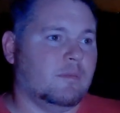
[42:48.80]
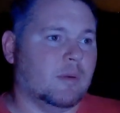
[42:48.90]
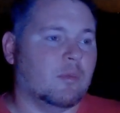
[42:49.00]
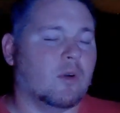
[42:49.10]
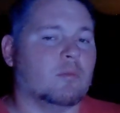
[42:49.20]

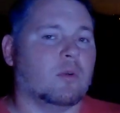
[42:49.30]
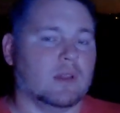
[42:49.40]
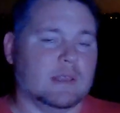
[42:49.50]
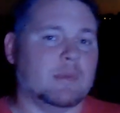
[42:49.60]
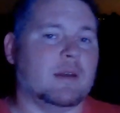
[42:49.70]
But more
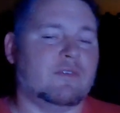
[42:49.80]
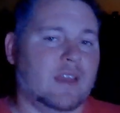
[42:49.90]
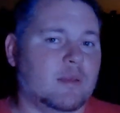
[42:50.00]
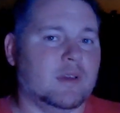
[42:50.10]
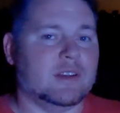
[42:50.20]
importantly, my
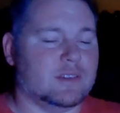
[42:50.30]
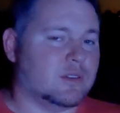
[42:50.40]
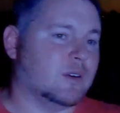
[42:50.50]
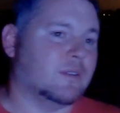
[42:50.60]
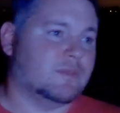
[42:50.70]
family
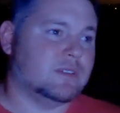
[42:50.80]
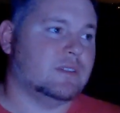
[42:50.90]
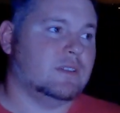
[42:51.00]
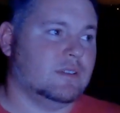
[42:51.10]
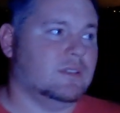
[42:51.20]

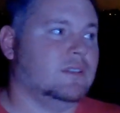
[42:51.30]
deserves